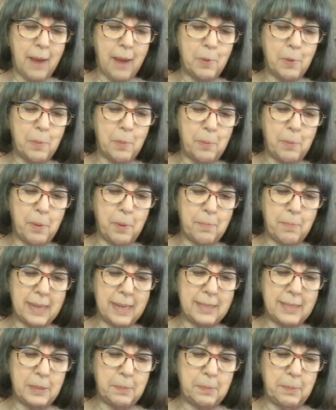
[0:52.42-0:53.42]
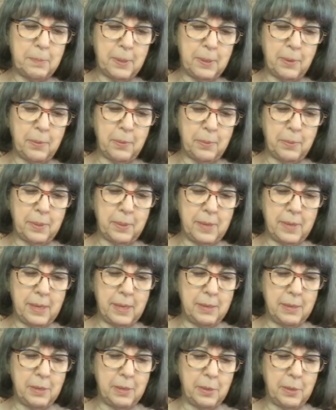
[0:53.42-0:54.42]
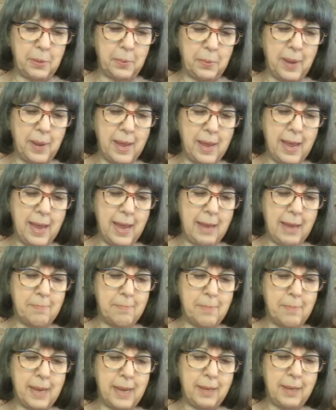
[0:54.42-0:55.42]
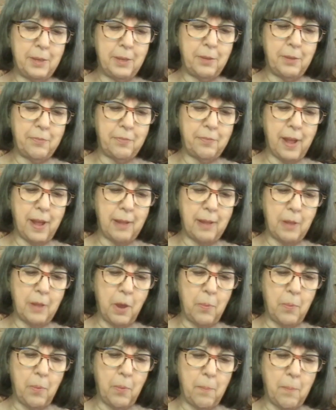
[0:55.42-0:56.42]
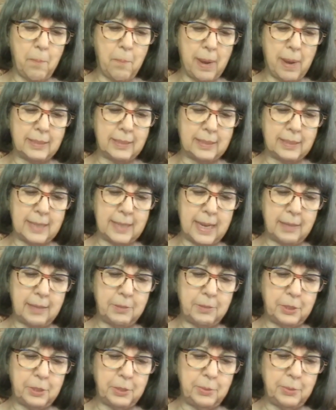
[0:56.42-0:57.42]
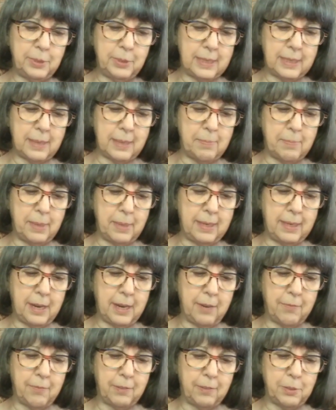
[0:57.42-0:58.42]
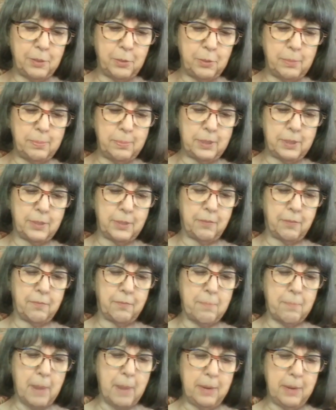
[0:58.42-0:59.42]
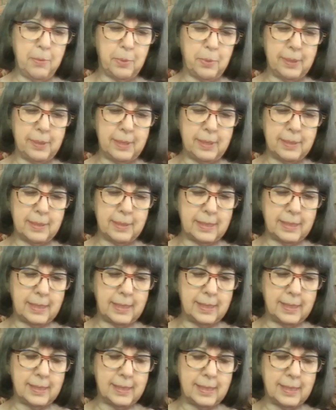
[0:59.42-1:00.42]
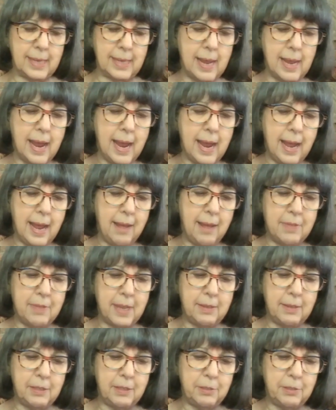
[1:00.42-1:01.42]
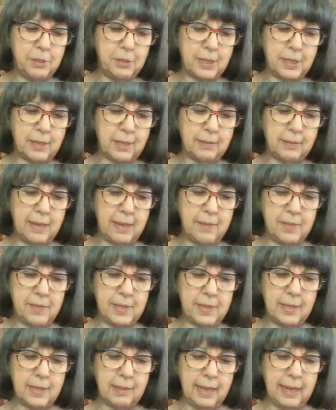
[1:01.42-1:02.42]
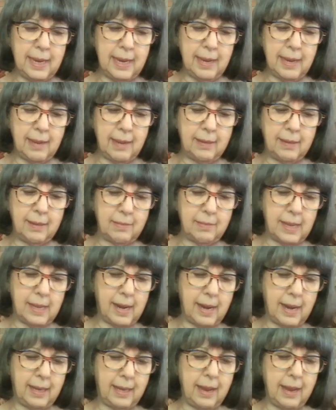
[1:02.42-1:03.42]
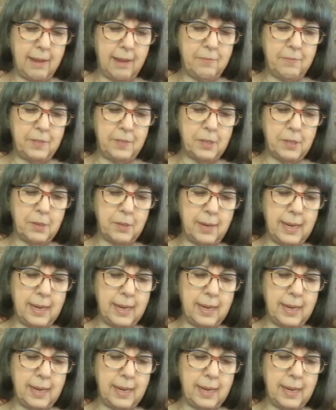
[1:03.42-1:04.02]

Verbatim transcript: I will put my spirit within you and make you follow my statutes and be careful to observe my ordinances. And then you shall live in the land that I gave to